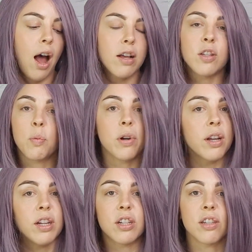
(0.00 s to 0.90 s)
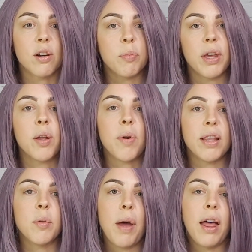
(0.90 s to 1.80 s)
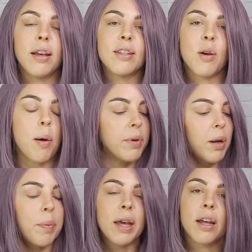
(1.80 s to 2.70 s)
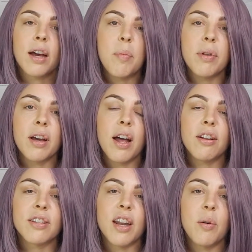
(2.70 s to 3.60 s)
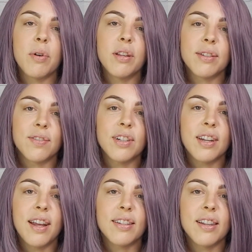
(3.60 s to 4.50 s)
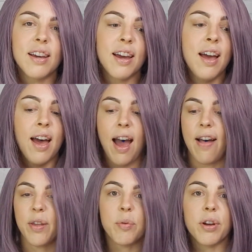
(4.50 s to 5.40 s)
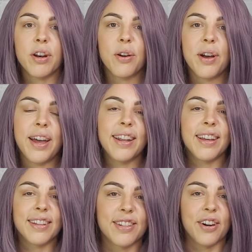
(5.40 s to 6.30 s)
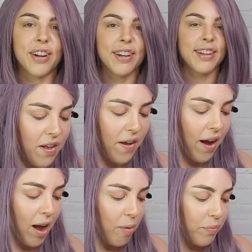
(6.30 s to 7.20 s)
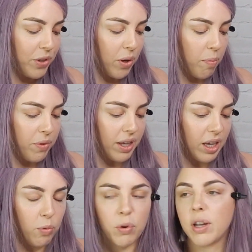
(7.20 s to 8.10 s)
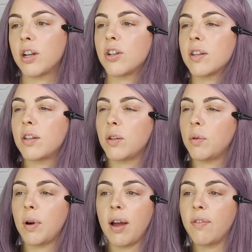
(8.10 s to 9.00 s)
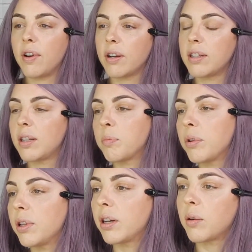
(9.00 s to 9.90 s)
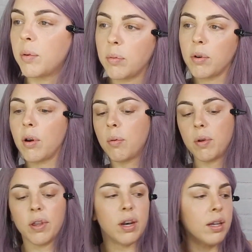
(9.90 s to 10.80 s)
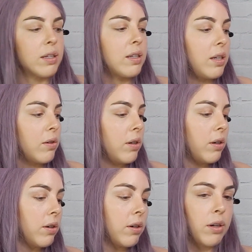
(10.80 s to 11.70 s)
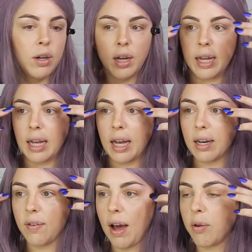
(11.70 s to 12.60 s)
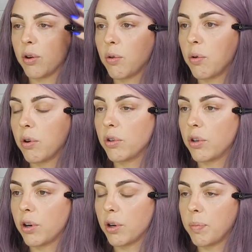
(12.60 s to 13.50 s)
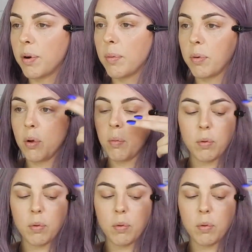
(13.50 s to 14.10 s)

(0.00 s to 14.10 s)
So we're going to just start playing right in the palette. So I'm going to pick a couple of colors that I want to use for today's look, and then we're going to go ahead and started. So I'm thinking we're going to just do a very simple look. We will go with an exterior kind of outer corner darker purple.